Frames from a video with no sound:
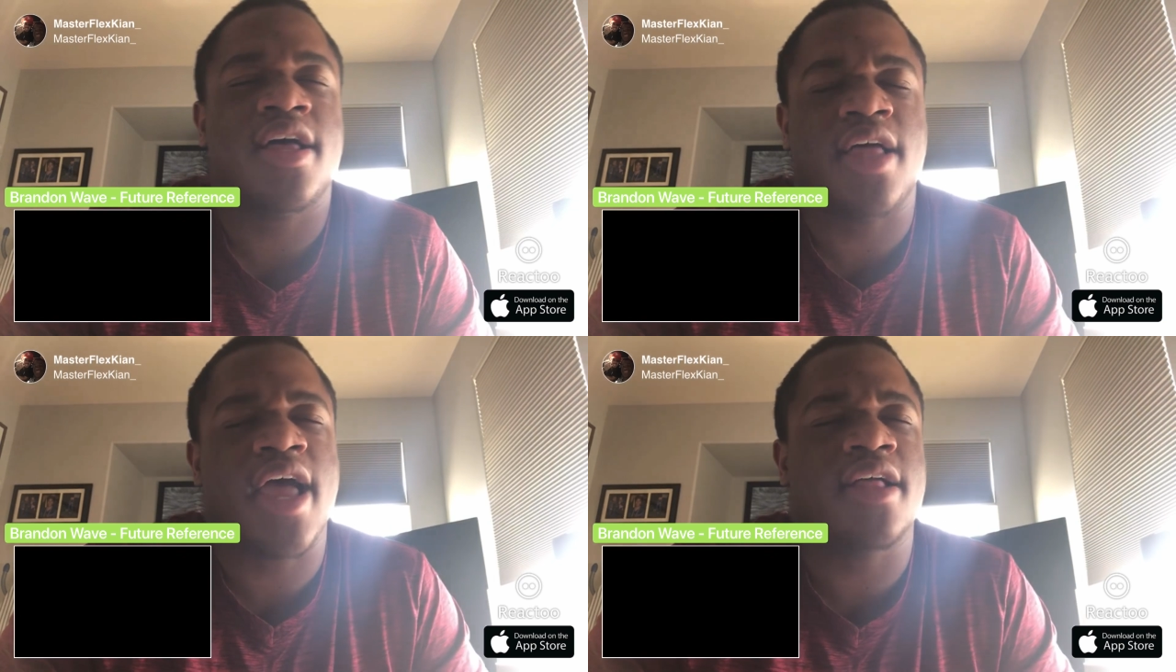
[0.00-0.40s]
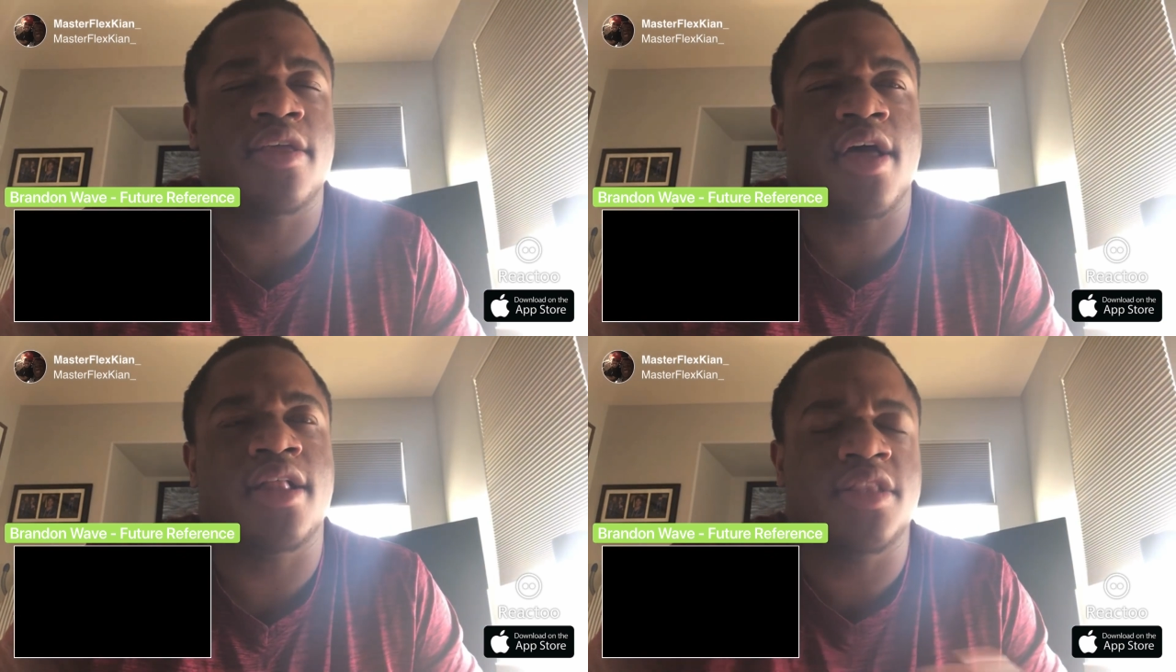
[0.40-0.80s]

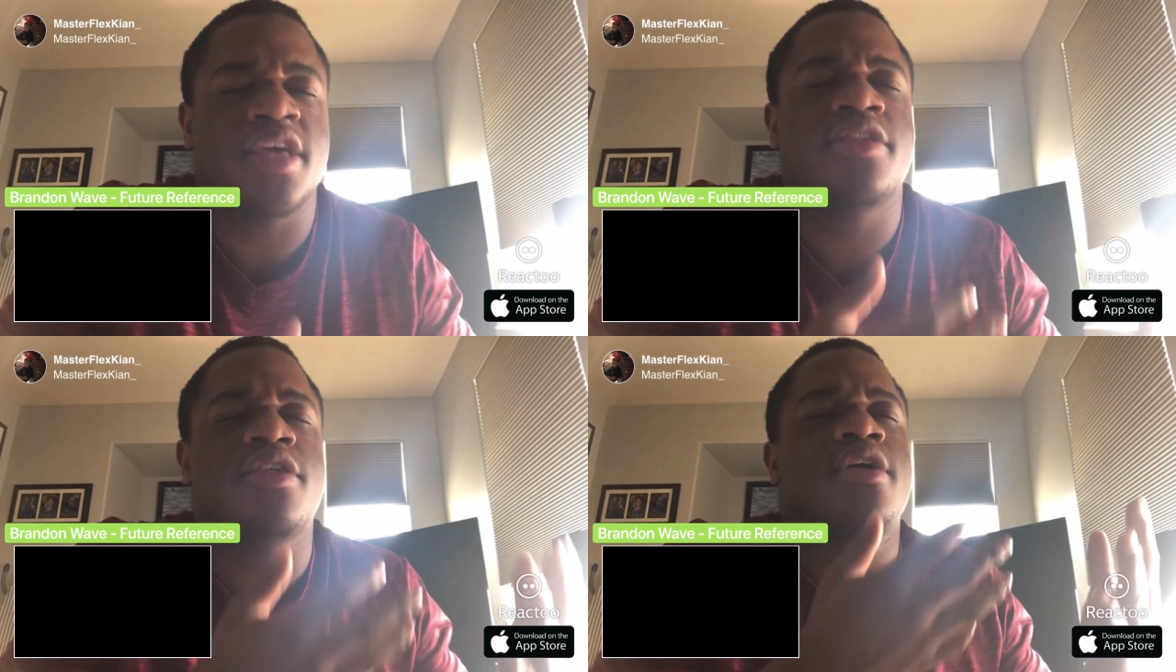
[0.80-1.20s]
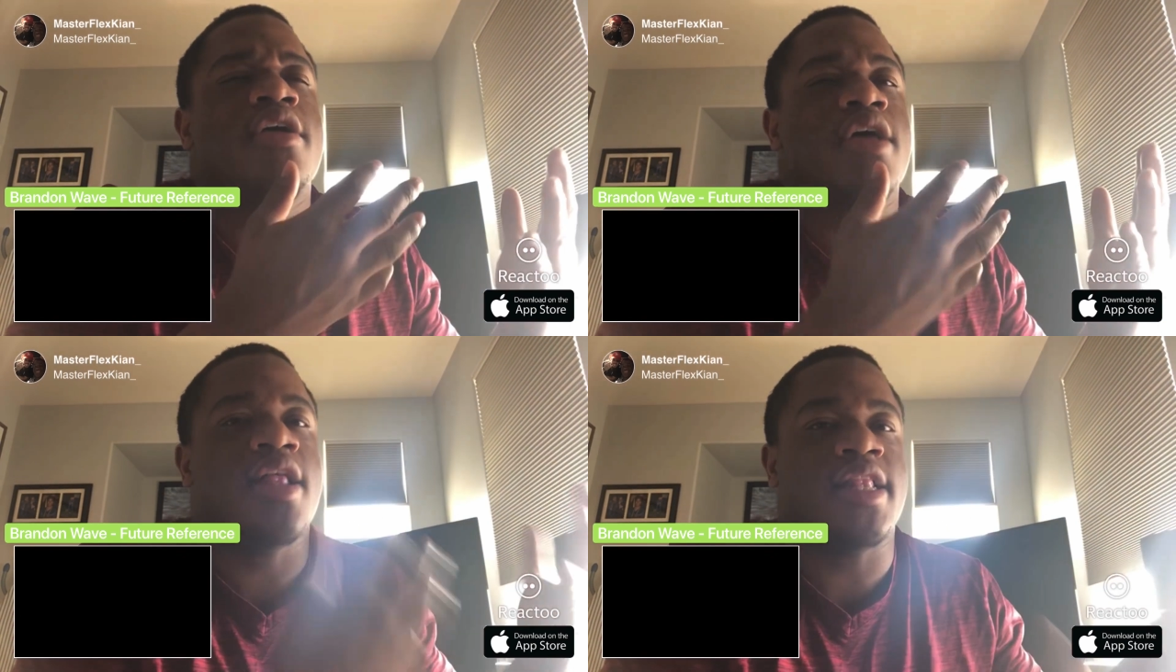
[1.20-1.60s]
at least
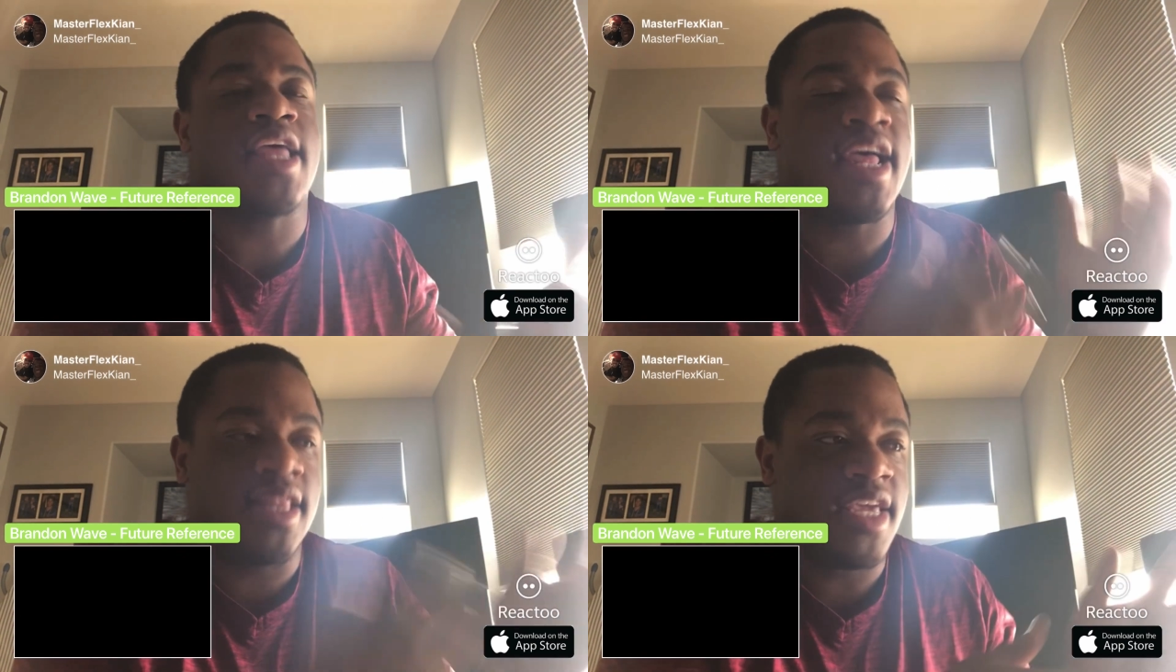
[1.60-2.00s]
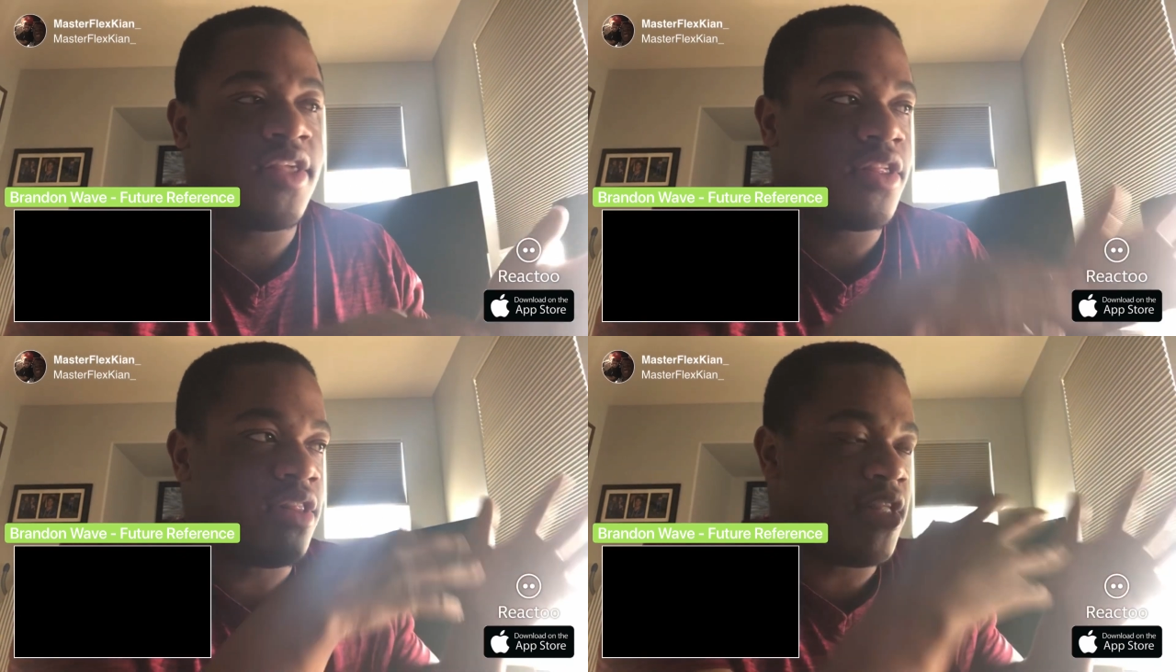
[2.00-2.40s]

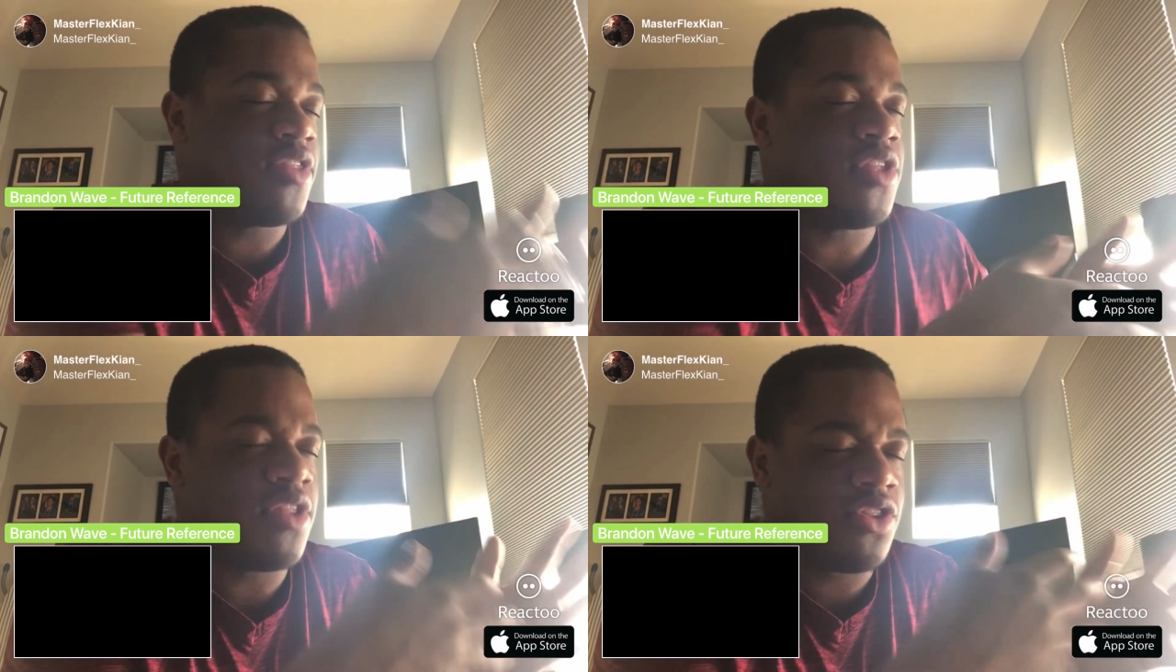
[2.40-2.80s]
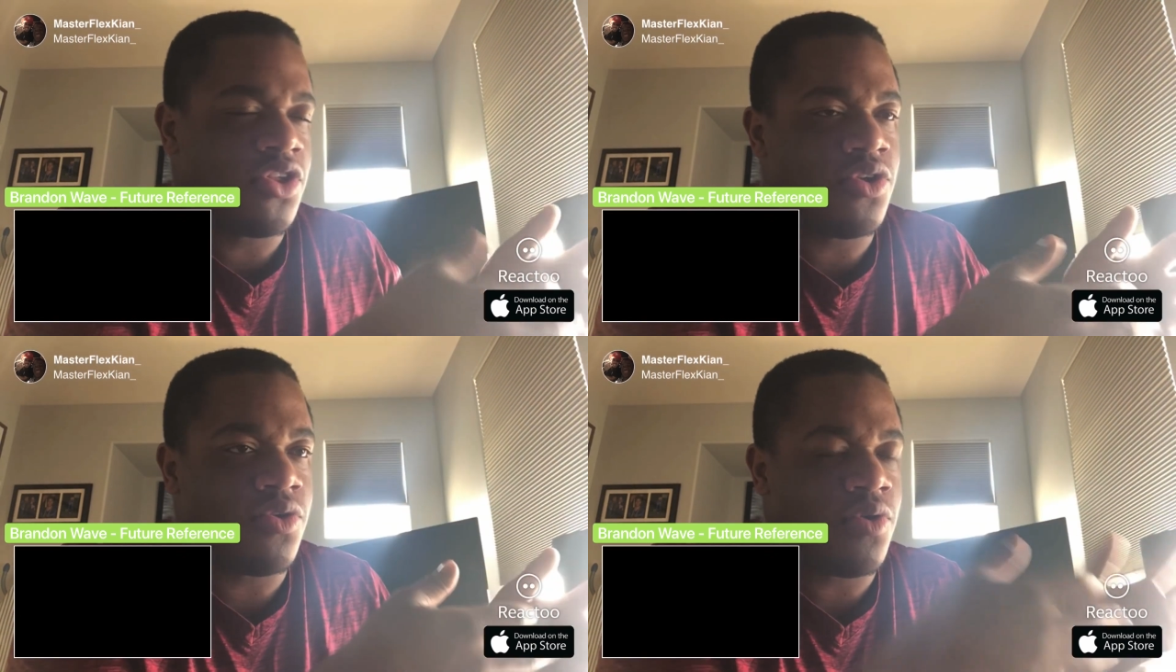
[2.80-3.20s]
listen
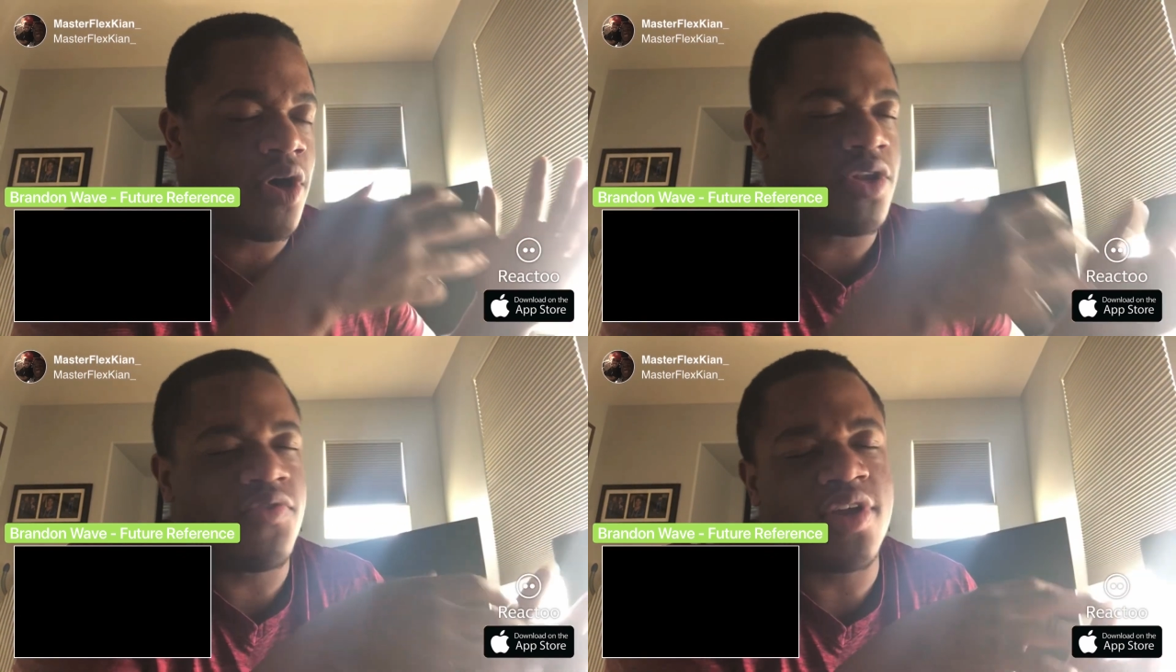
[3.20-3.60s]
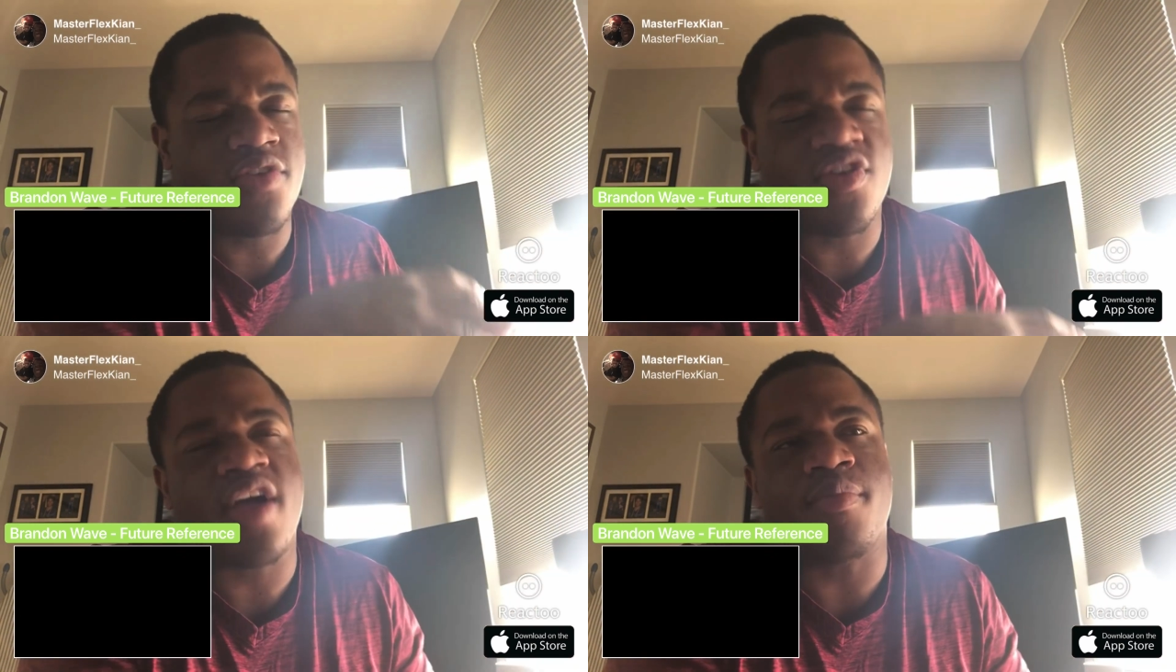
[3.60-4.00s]
to underrated
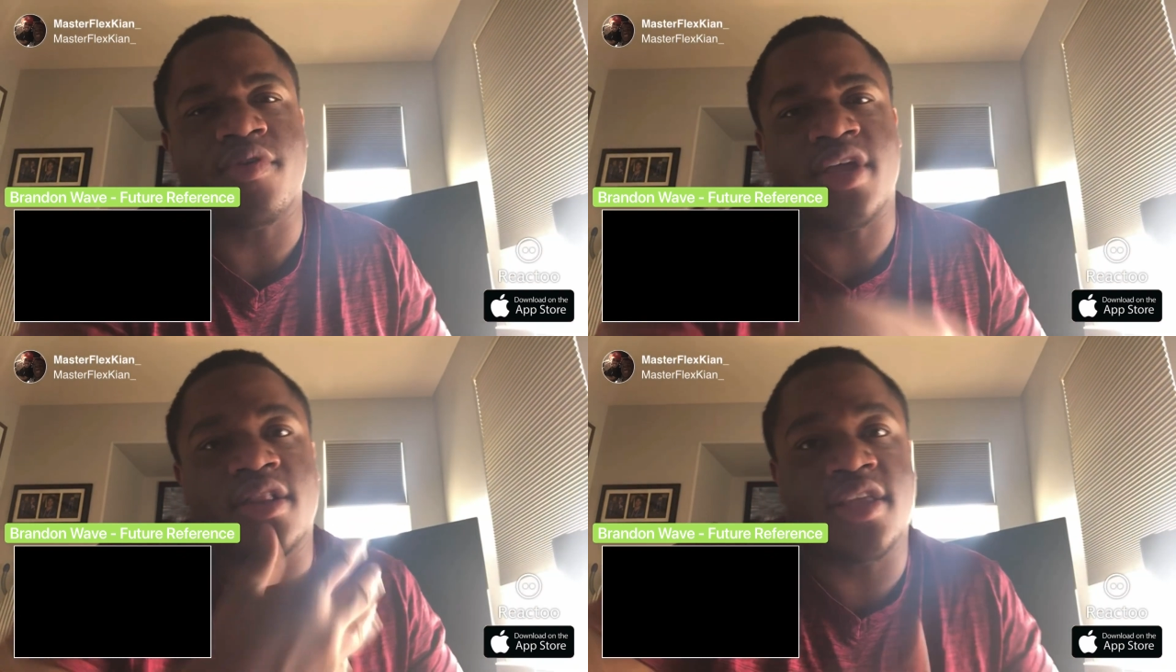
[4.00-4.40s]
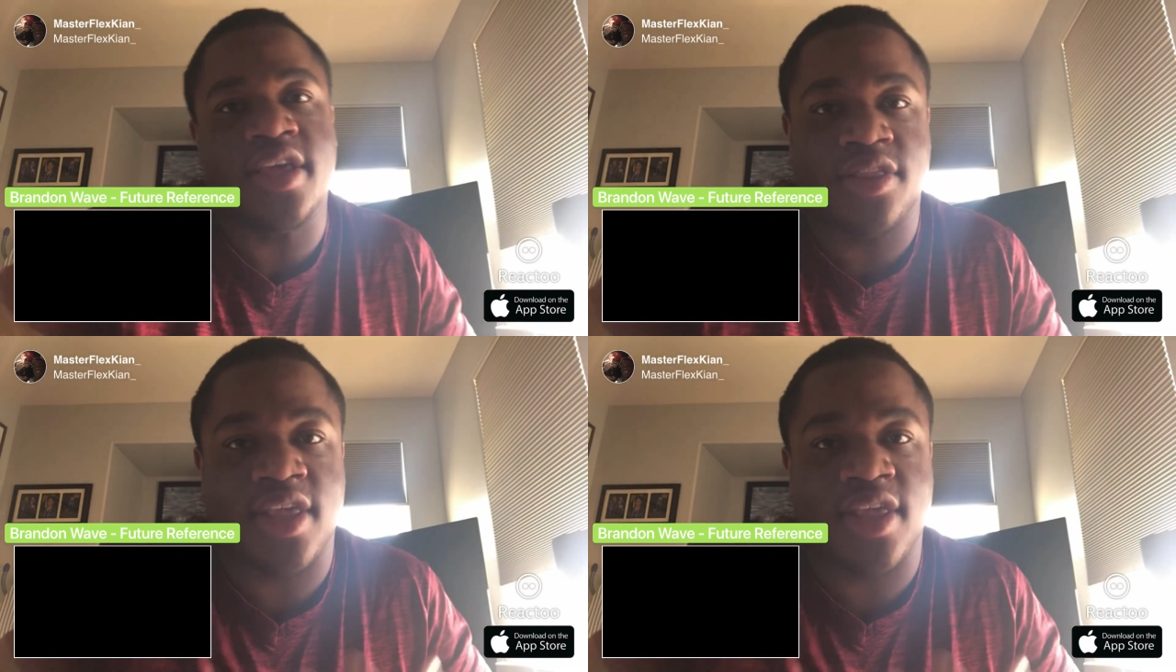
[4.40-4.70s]
rappers, at least,